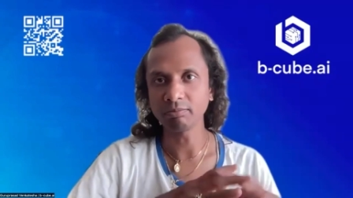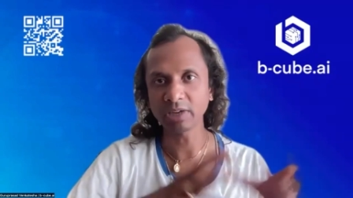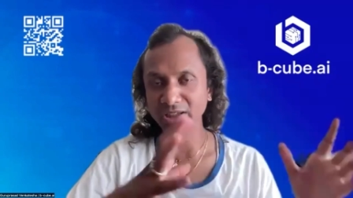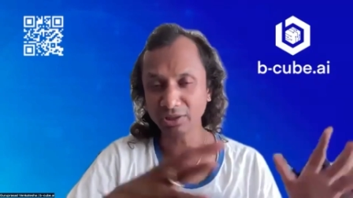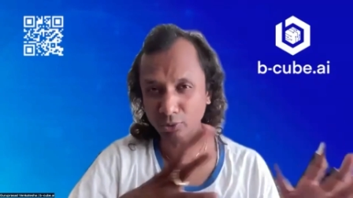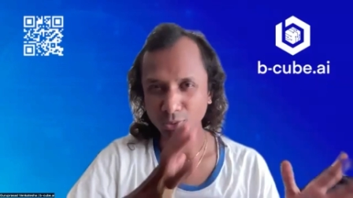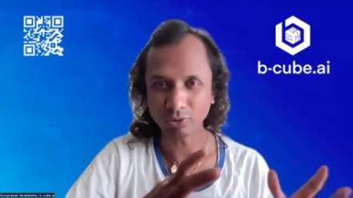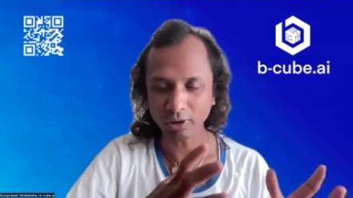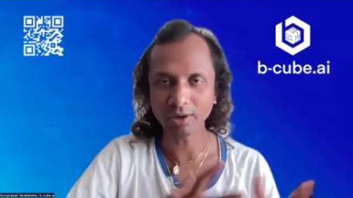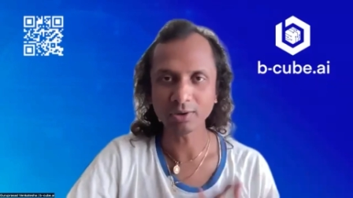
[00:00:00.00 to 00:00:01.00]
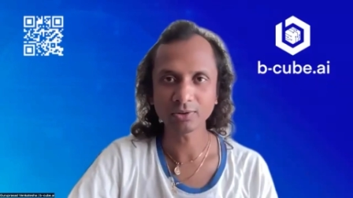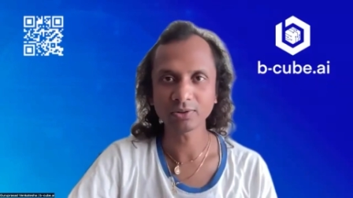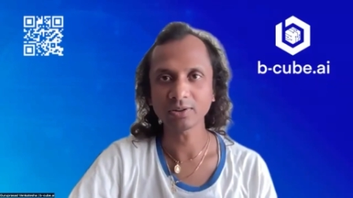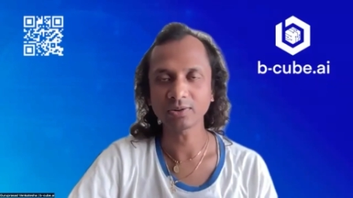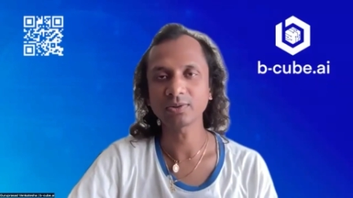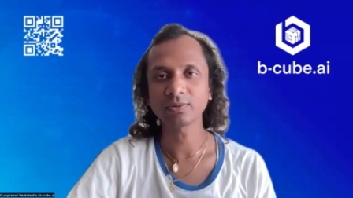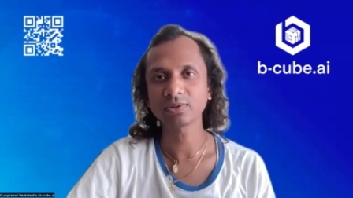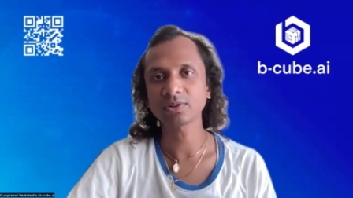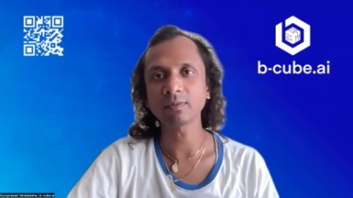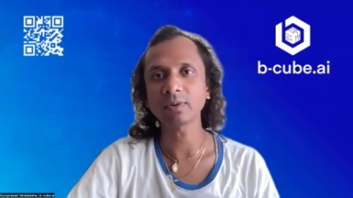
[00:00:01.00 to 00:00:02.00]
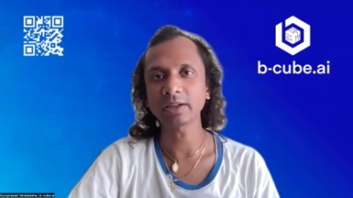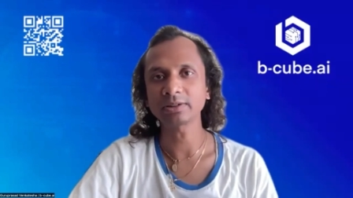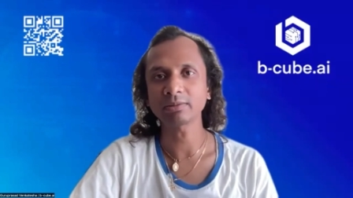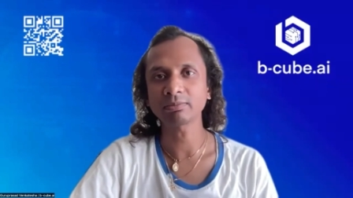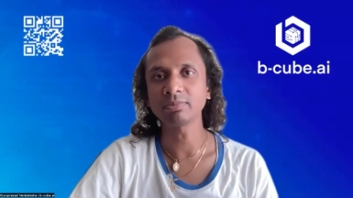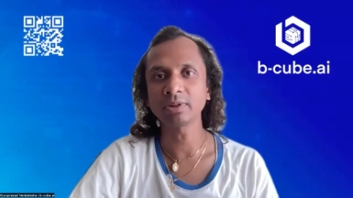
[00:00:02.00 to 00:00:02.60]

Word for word: many users and stuff like that.